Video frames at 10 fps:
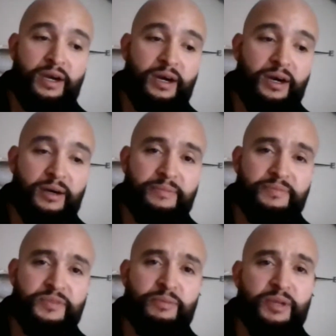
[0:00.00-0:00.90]

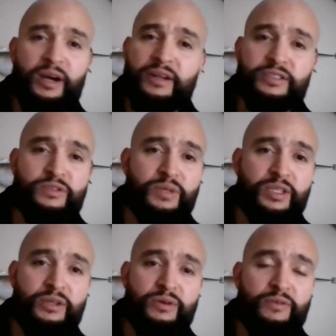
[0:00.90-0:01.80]
To be honest
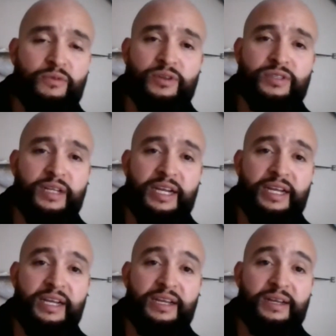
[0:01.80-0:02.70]
with you, unfortunately,